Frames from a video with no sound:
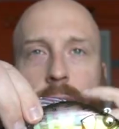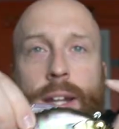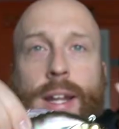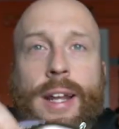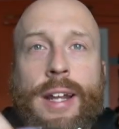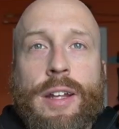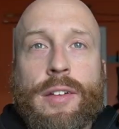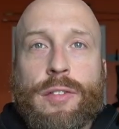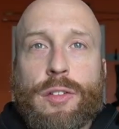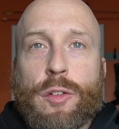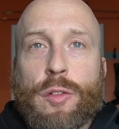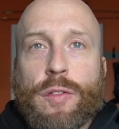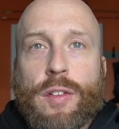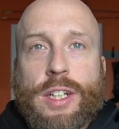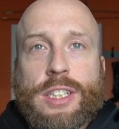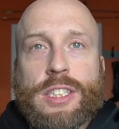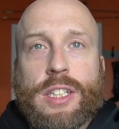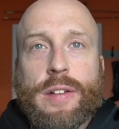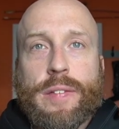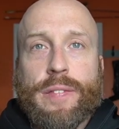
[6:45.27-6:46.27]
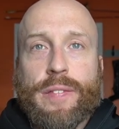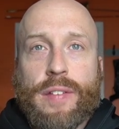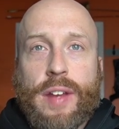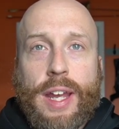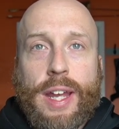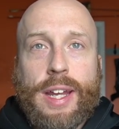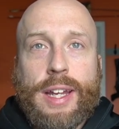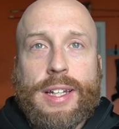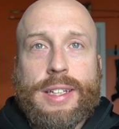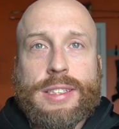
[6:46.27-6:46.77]
And then if you fish it
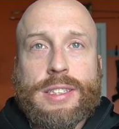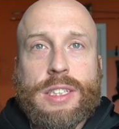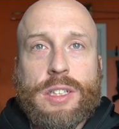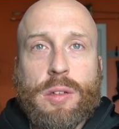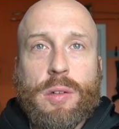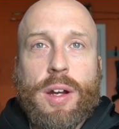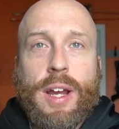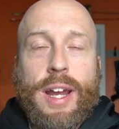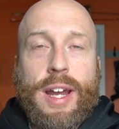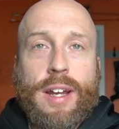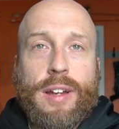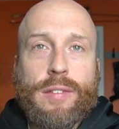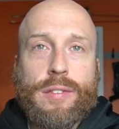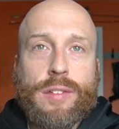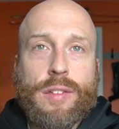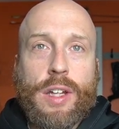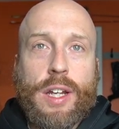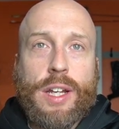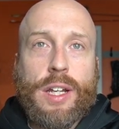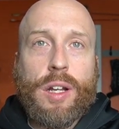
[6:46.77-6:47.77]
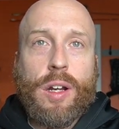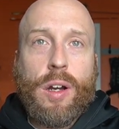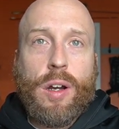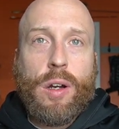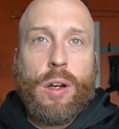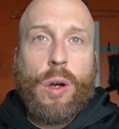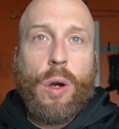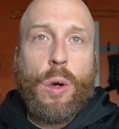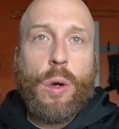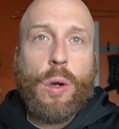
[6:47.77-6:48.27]
fast, it'll have, like, a
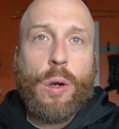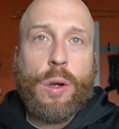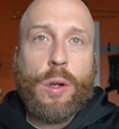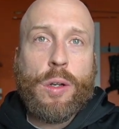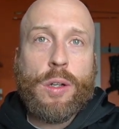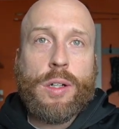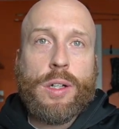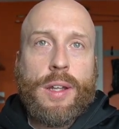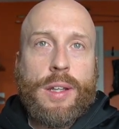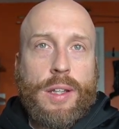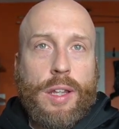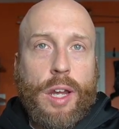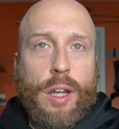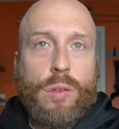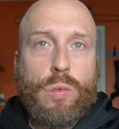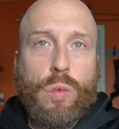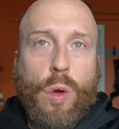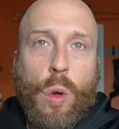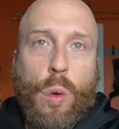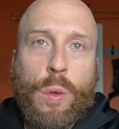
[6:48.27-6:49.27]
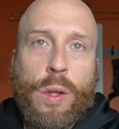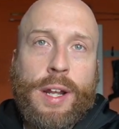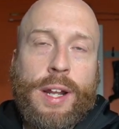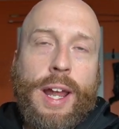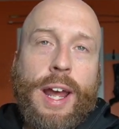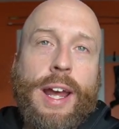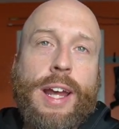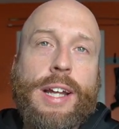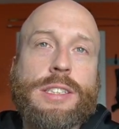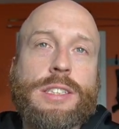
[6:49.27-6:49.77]
hard, like, rolling
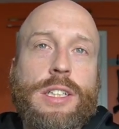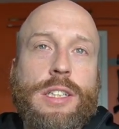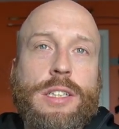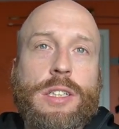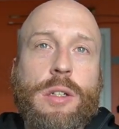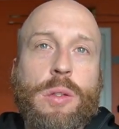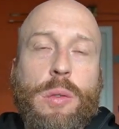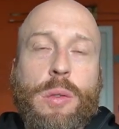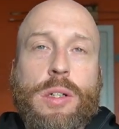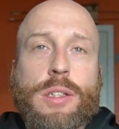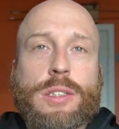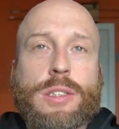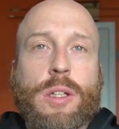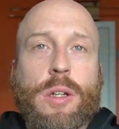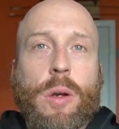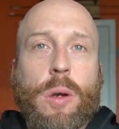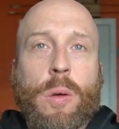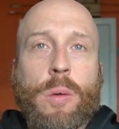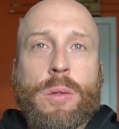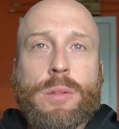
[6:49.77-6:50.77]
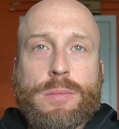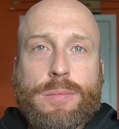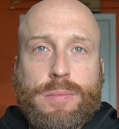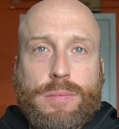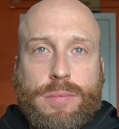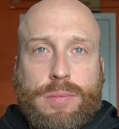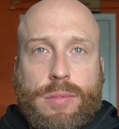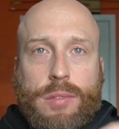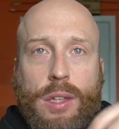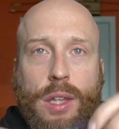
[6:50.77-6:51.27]
action to it. So
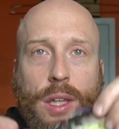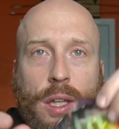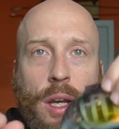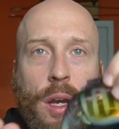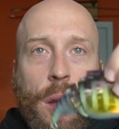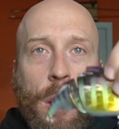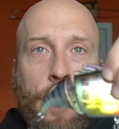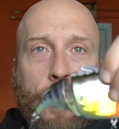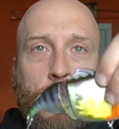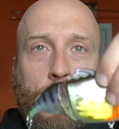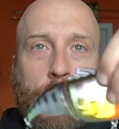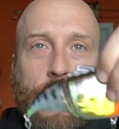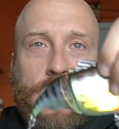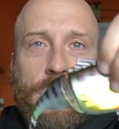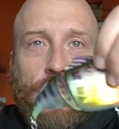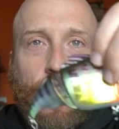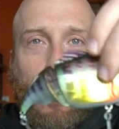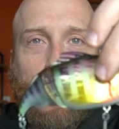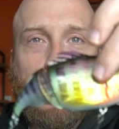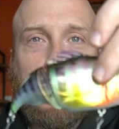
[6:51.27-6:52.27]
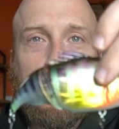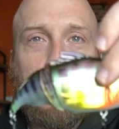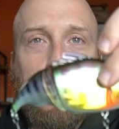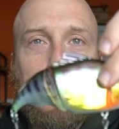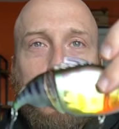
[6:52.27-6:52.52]
um, pretty versatile